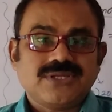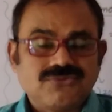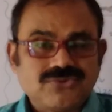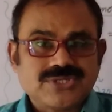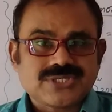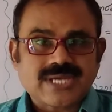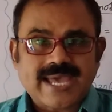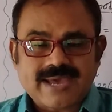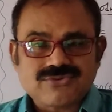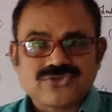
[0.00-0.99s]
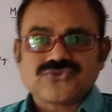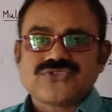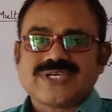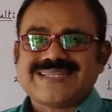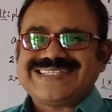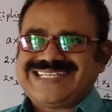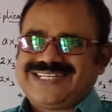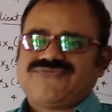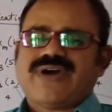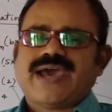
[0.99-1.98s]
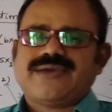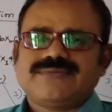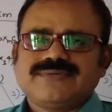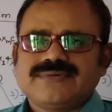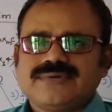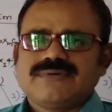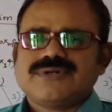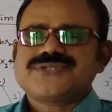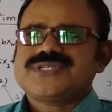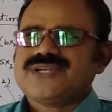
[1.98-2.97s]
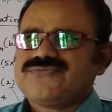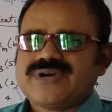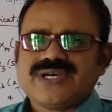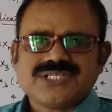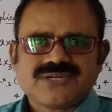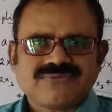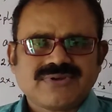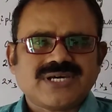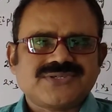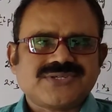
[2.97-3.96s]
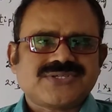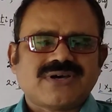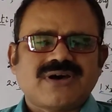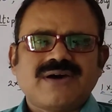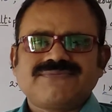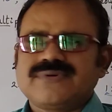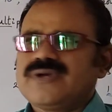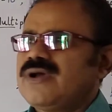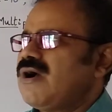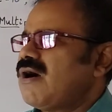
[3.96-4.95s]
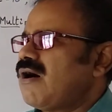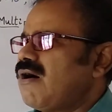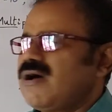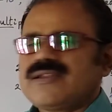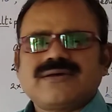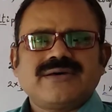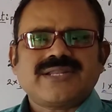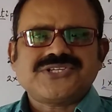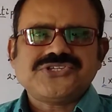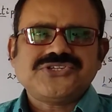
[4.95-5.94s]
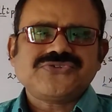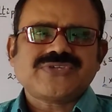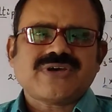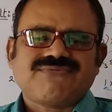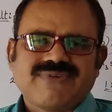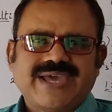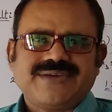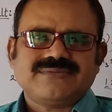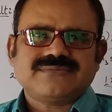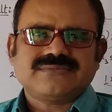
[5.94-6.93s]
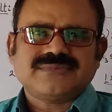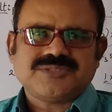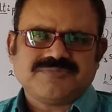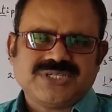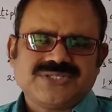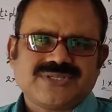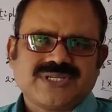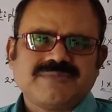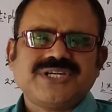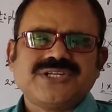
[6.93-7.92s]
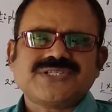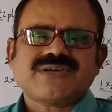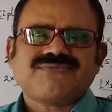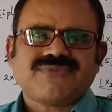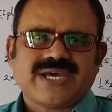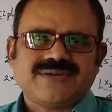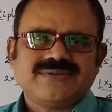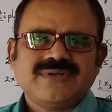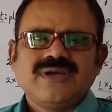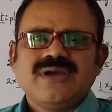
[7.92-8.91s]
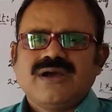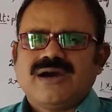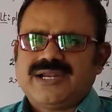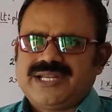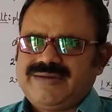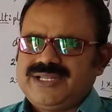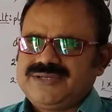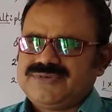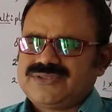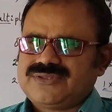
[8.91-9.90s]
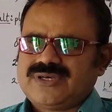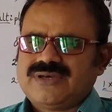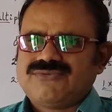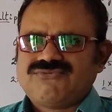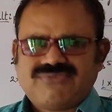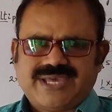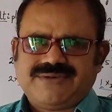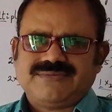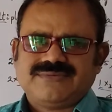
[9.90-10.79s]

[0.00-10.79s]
which I have chosen Z5. What is Z5? Z5 consists of all residues of 5, that means remainders of 5 on dividing with 5.